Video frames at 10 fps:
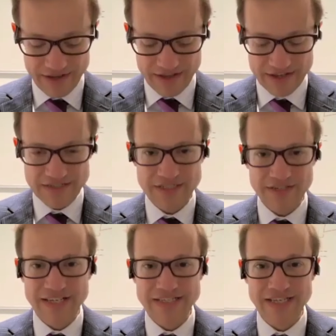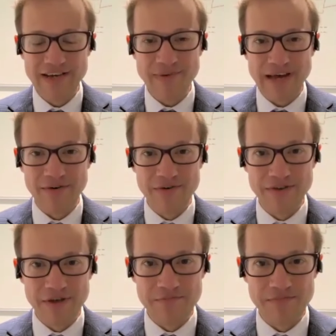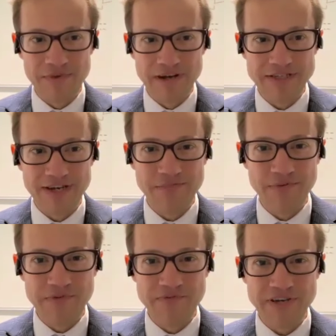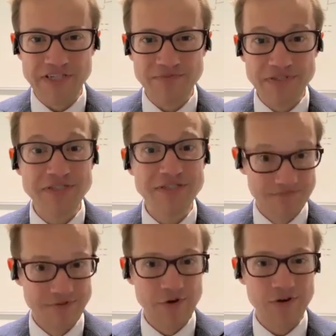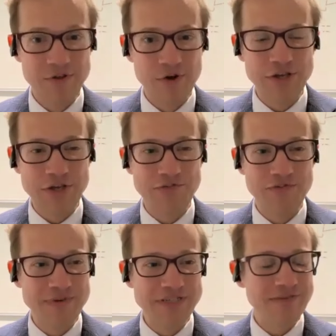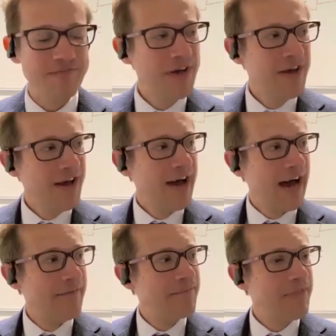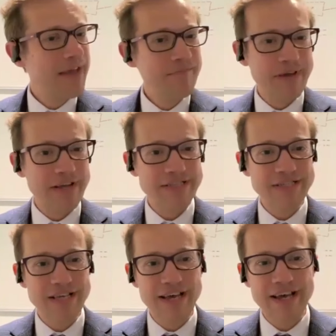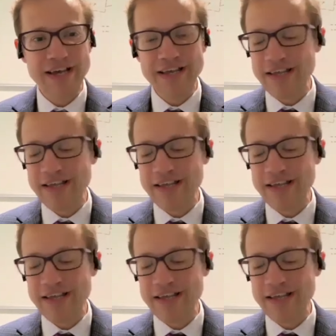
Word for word: exciting about you know my type of investments not not a euphemism, um, but uh,